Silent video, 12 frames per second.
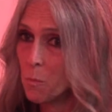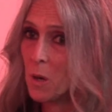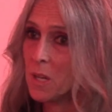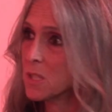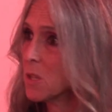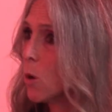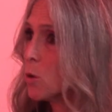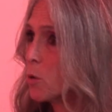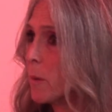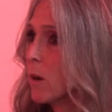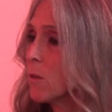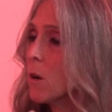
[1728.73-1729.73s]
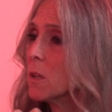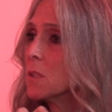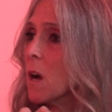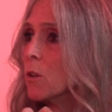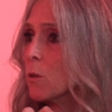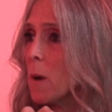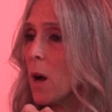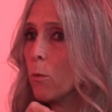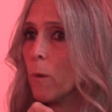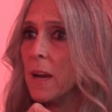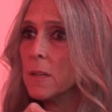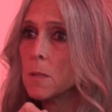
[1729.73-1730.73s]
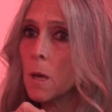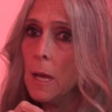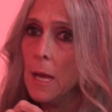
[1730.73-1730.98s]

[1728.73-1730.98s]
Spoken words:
but it's an ultra marathon. It's a 100-mile race.